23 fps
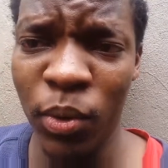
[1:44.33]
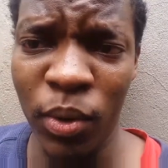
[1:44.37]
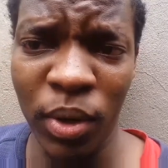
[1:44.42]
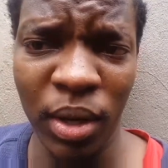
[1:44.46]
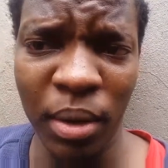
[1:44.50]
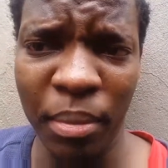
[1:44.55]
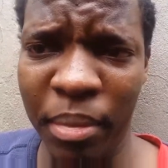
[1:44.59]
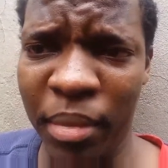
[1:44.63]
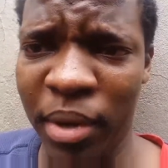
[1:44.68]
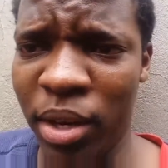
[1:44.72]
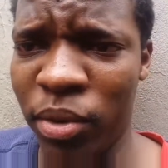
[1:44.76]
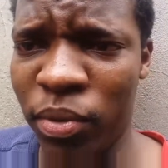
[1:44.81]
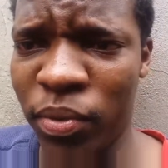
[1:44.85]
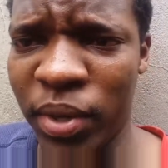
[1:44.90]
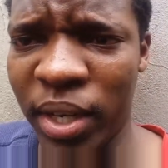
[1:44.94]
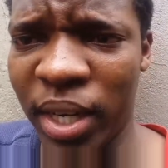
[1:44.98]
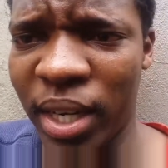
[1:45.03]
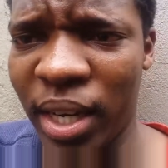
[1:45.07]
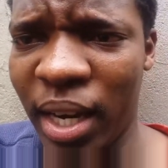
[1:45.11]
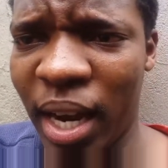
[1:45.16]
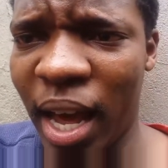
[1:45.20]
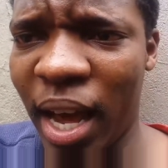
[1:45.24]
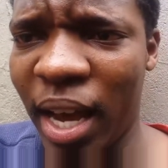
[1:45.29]
When the mother
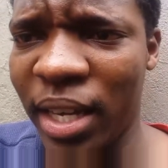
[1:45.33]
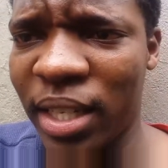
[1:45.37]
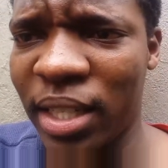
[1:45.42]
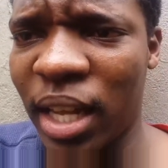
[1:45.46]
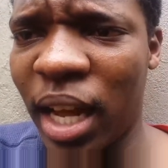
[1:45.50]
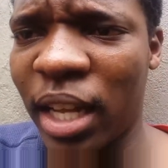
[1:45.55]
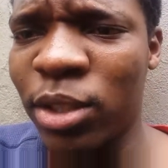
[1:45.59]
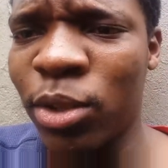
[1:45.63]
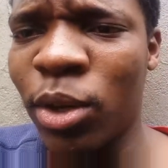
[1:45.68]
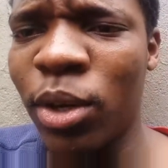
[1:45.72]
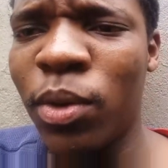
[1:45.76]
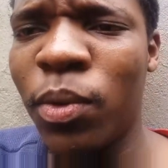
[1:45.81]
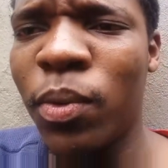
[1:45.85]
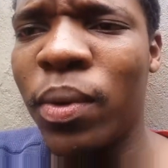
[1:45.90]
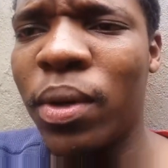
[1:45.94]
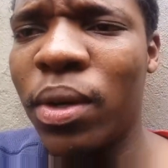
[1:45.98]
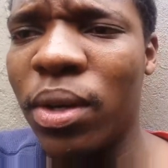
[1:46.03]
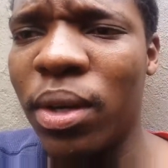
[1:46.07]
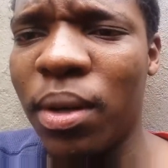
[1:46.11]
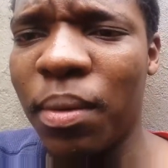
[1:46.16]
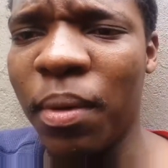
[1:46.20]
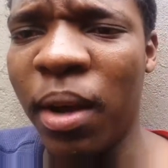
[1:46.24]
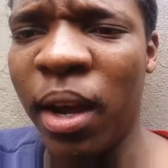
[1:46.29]
realized, I thought it was
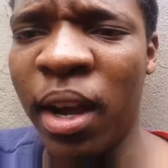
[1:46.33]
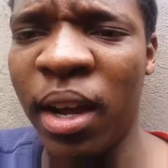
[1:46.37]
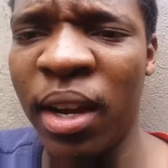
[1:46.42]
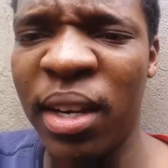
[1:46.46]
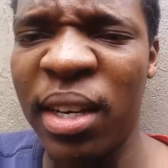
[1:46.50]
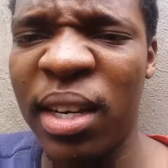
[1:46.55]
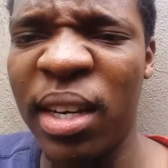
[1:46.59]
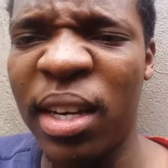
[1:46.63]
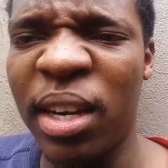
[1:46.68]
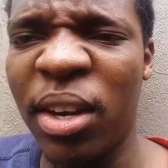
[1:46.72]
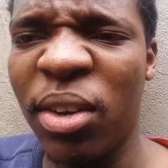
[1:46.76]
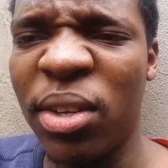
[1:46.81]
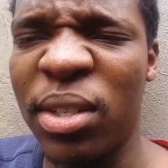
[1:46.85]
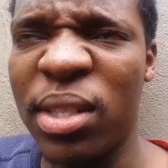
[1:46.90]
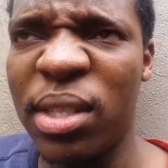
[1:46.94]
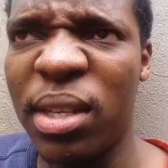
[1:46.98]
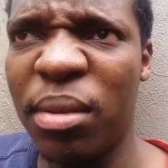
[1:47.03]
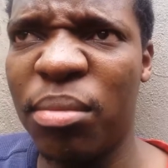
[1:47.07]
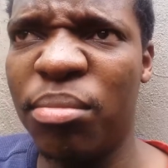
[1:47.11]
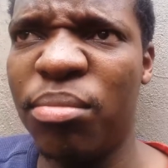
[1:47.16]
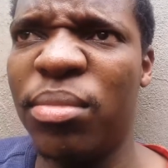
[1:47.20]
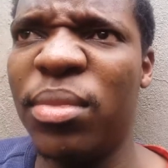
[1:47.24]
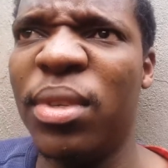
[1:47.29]
gonna end it on
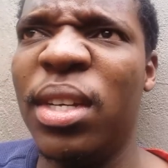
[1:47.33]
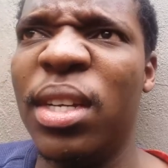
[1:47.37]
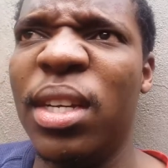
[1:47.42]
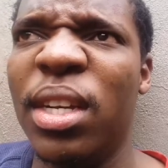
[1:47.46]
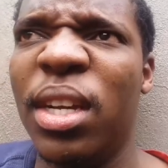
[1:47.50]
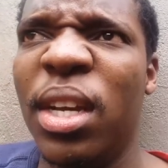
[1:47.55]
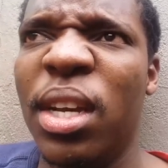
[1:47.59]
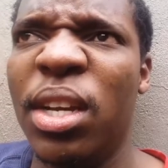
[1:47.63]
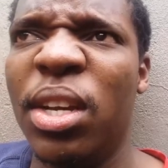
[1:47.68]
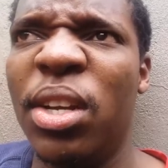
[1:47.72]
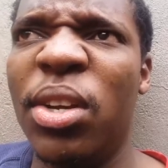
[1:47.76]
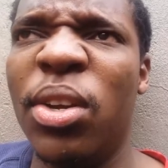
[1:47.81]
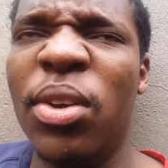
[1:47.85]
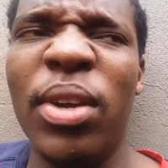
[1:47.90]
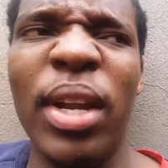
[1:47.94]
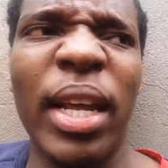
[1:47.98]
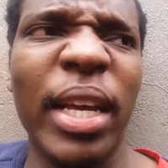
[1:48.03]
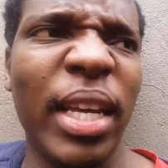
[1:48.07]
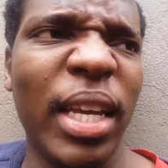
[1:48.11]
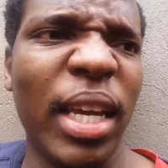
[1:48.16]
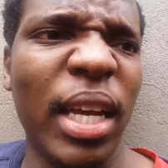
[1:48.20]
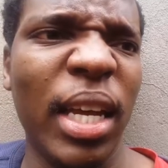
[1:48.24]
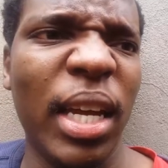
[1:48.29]
some, you know,
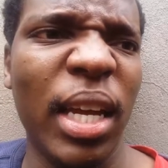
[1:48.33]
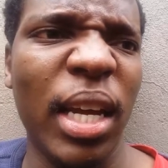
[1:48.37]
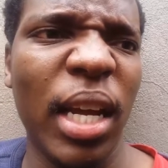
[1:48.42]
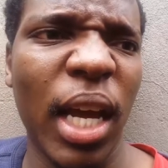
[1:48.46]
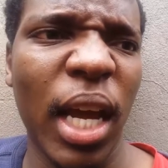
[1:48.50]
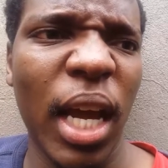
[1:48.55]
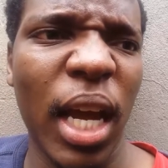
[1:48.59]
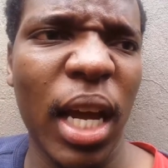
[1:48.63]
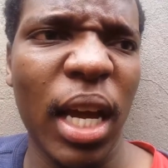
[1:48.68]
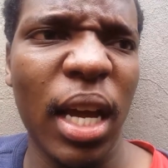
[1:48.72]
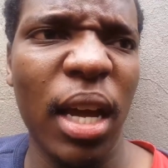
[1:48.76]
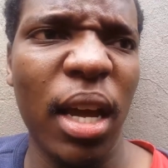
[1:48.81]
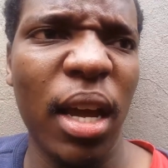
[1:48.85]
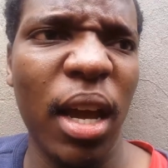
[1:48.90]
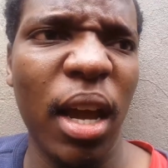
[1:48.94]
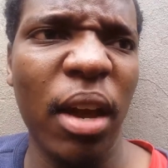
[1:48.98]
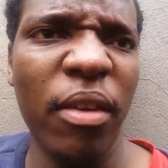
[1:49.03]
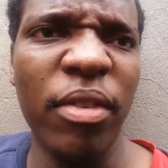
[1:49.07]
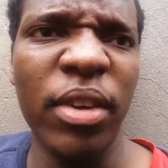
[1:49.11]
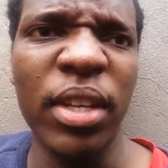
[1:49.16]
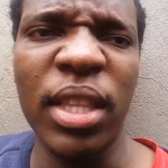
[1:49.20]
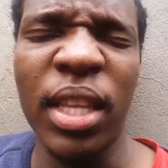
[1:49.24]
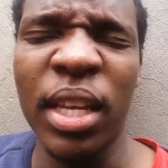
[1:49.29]
like,
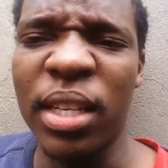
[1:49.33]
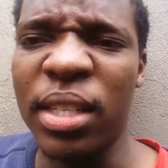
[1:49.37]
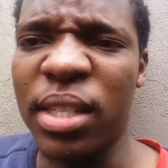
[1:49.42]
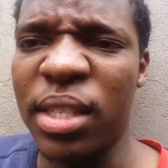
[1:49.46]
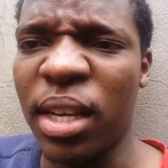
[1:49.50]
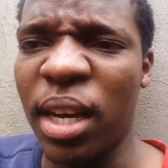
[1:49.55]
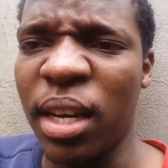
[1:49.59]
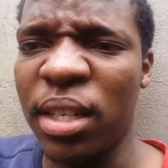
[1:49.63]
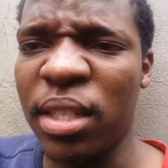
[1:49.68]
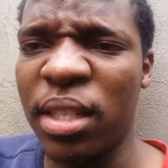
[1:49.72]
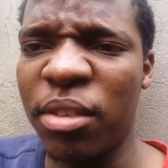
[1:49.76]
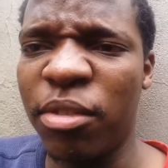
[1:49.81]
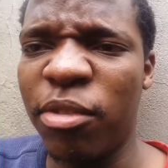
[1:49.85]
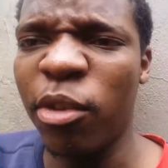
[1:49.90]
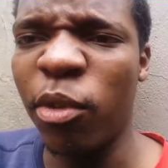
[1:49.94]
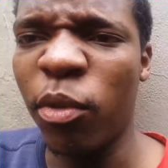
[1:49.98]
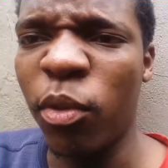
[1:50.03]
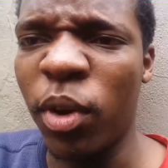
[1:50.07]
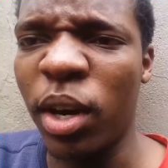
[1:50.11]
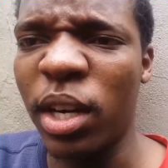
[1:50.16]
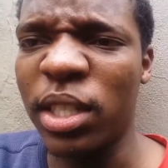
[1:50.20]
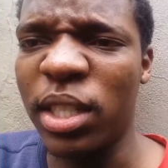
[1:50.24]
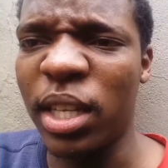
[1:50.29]
everything sucks if
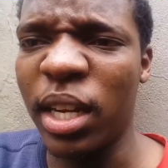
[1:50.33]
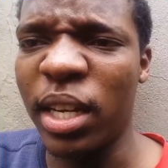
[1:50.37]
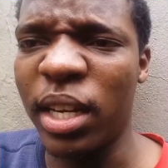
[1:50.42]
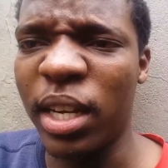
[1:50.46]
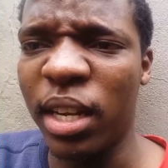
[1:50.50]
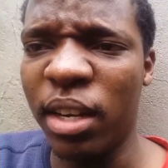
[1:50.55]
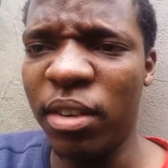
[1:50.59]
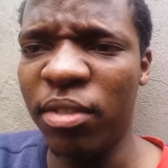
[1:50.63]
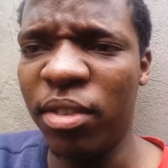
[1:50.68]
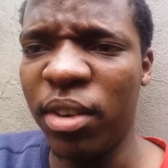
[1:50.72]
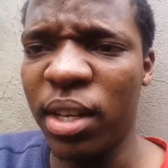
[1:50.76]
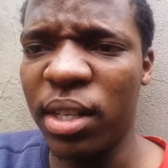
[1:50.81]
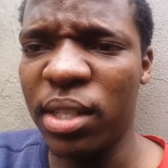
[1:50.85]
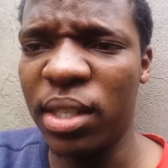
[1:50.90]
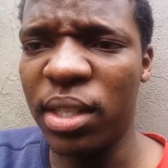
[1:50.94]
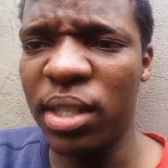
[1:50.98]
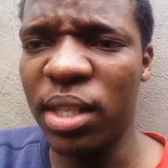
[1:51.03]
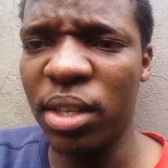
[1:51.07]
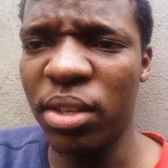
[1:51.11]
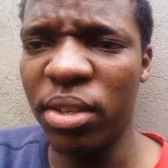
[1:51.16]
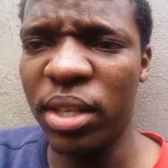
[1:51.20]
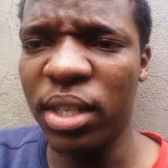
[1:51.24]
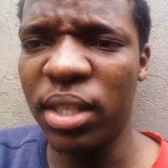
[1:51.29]
you watch that Netflix
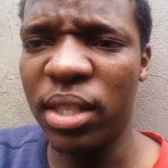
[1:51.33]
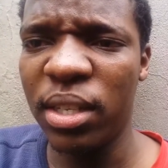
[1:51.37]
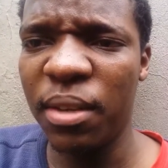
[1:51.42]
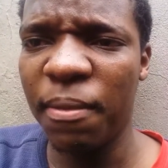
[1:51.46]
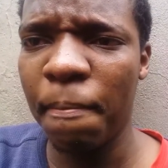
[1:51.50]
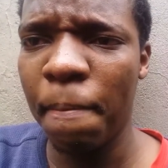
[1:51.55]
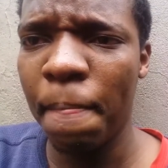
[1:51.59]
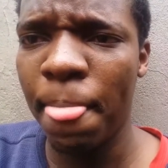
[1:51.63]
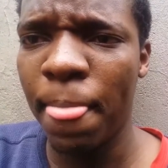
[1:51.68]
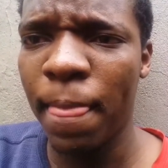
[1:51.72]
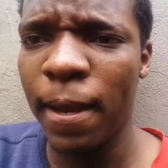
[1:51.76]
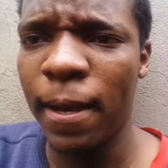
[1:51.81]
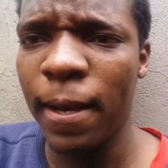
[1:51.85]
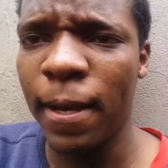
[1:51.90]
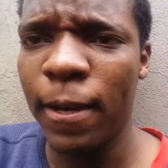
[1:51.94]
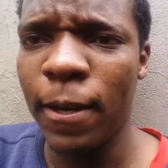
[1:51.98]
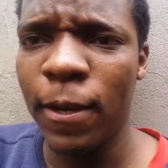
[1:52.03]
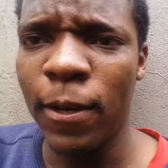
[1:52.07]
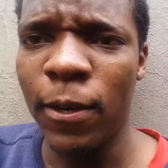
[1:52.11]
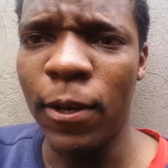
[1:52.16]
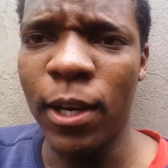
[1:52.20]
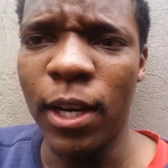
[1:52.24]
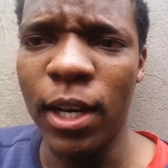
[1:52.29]
series.
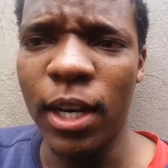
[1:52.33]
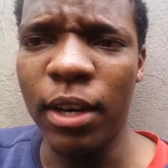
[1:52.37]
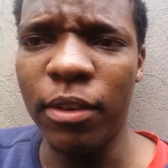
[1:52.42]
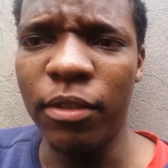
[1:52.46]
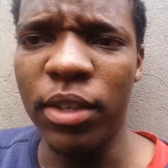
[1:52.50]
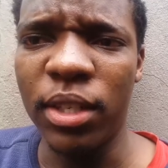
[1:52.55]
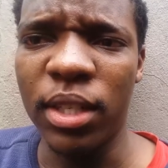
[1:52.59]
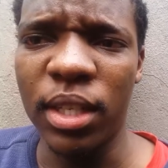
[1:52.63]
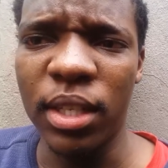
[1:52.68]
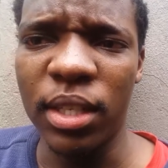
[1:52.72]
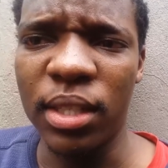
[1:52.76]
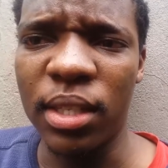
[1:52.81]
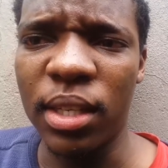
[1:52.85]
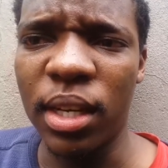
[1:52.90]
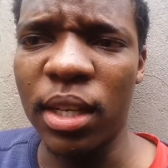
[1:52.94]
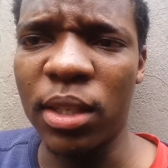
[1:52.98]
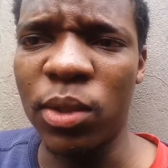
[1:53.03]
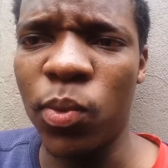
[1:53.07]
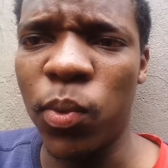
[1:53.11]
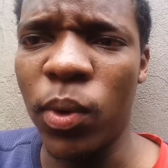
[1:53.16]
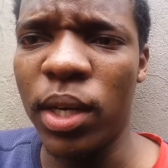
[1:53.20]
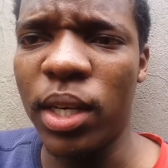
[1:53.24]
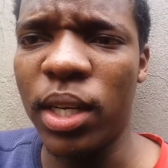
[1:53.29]
And everything
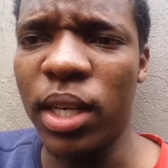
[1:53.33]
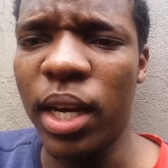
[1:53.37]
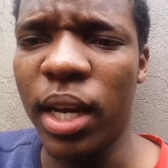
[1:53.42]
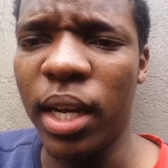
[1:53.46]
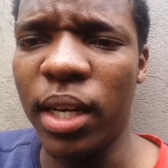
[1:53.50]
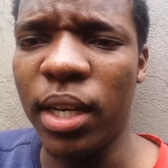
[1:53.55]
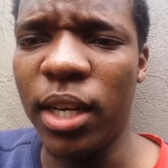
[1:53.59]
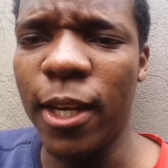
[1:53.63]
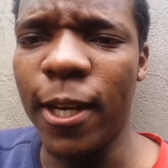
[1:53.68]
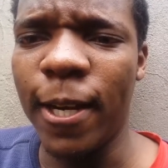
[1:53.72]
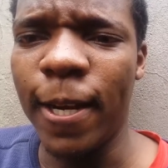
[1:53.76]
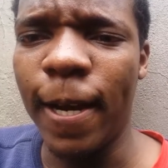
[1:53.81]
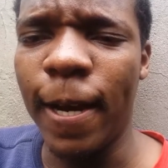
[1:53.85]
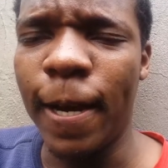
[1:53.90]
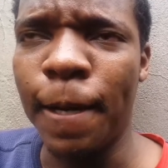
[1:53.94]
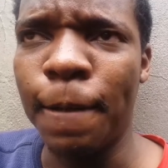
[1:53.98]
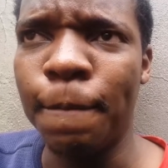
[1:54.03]
sucks when it ended.